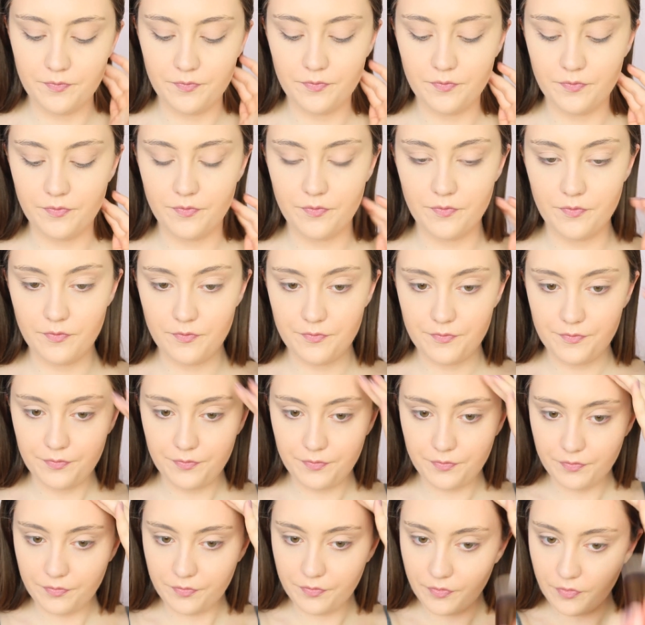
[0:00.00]
Okay,
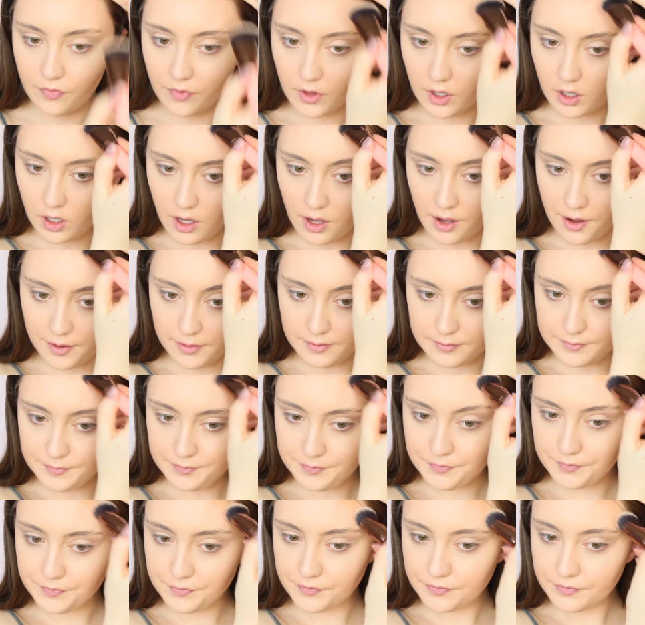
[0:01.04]
I'm
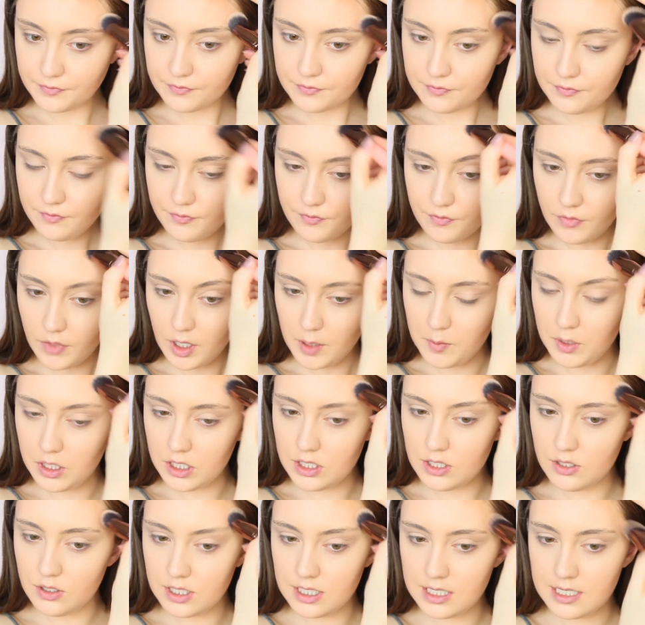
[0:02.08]

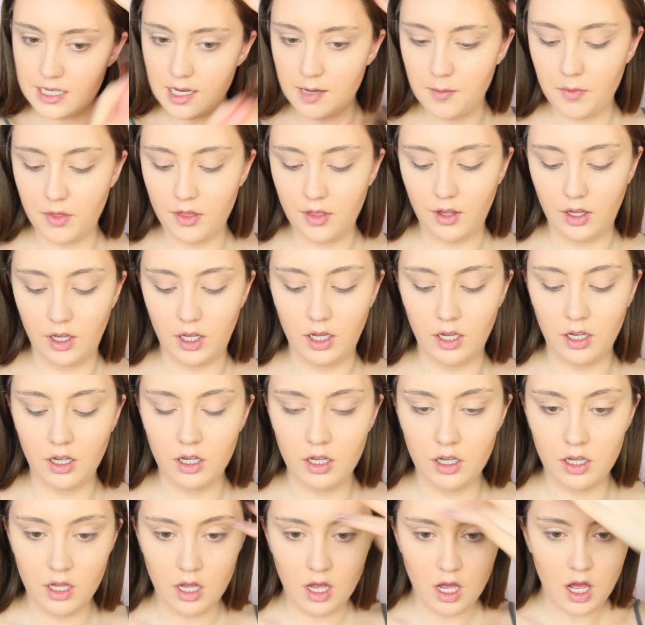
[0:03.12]
gonna do the same
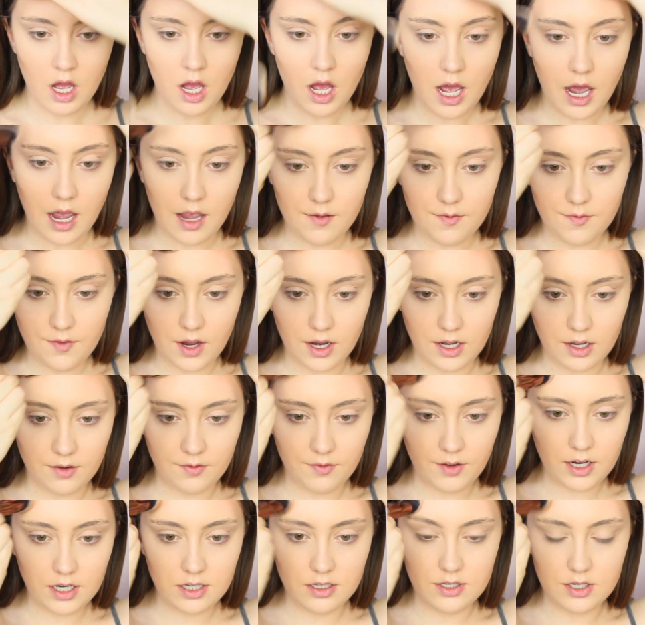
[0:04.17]
thing. I find
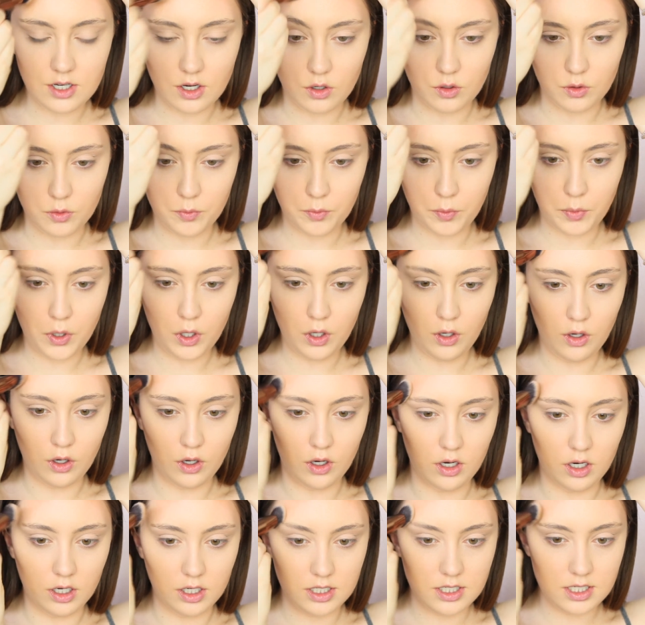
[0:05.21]
if I don't
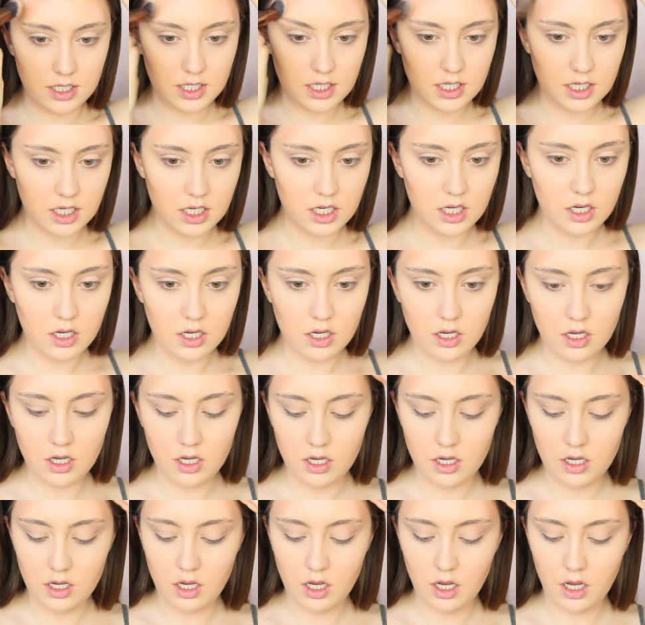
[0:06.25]
put
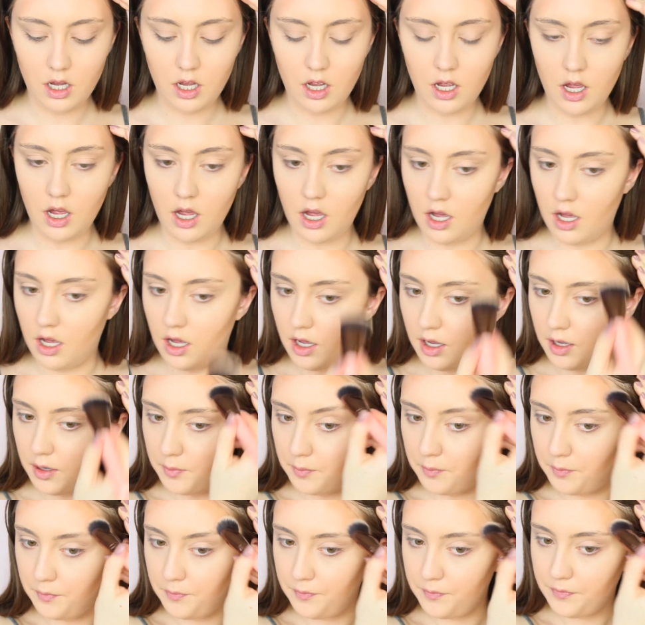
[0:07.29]

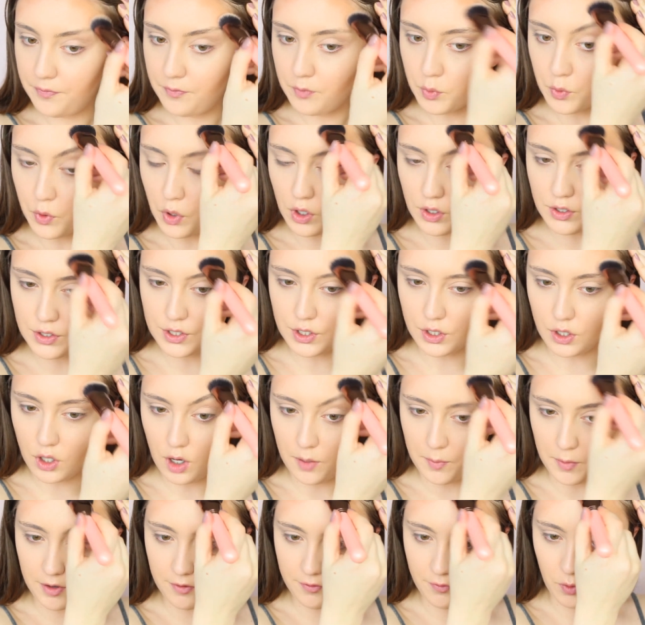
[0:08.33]
bronzer
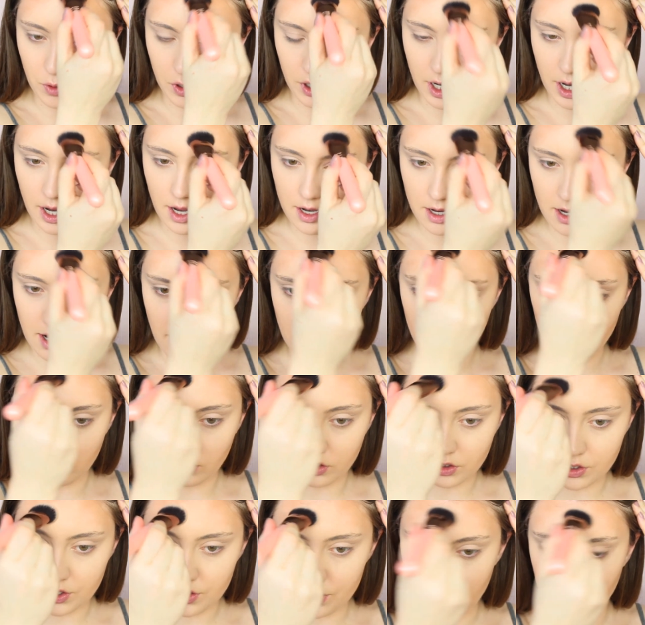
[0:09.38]
on my forehead, I
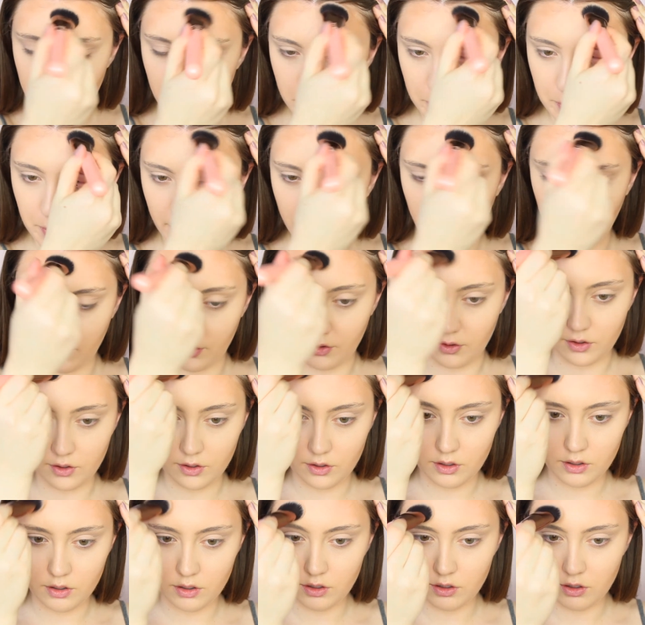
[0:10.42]
look super
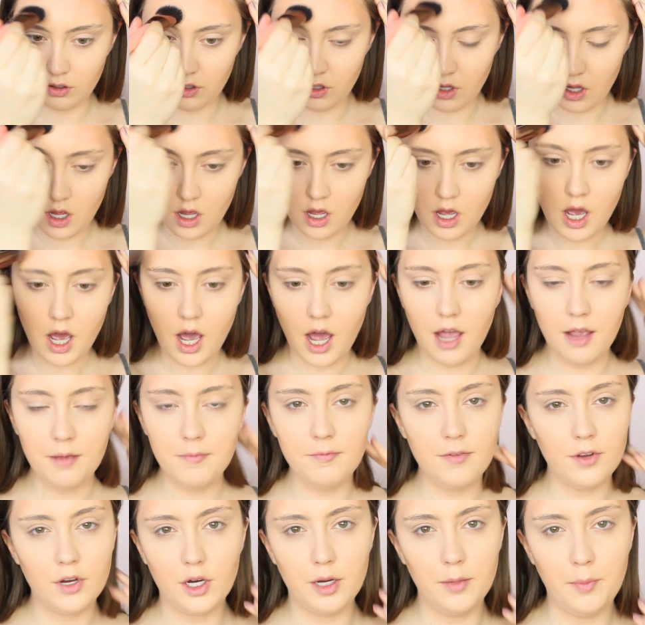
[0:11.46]
pale.
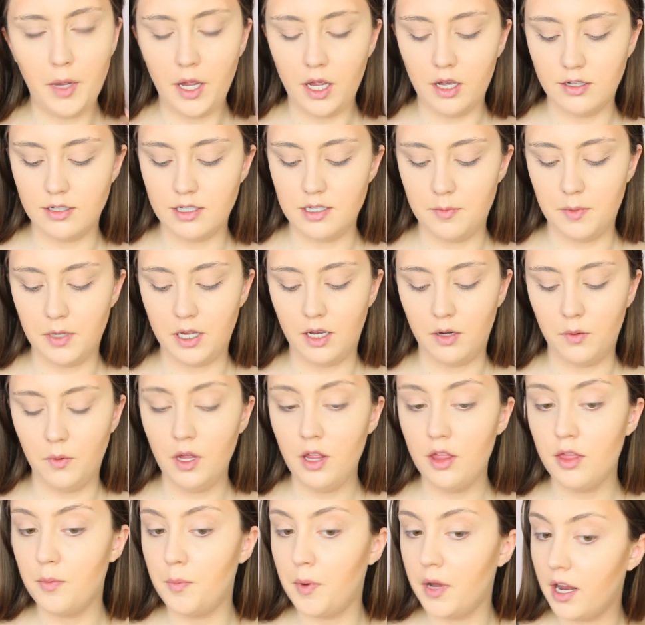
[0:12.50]
I'm very pale to begin
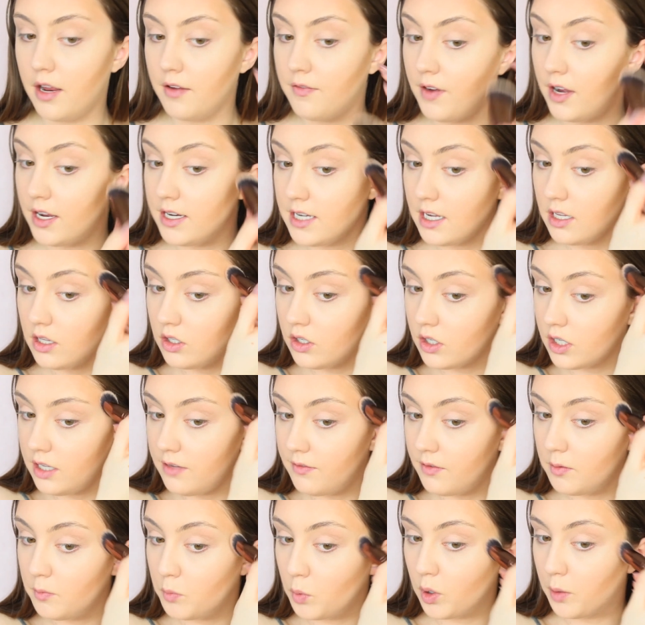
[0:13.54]
with, but I find I look
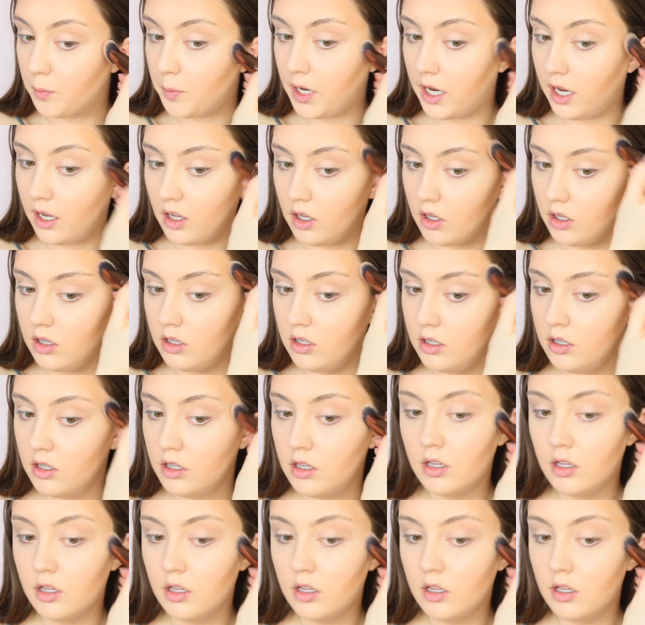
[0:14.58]
even more pale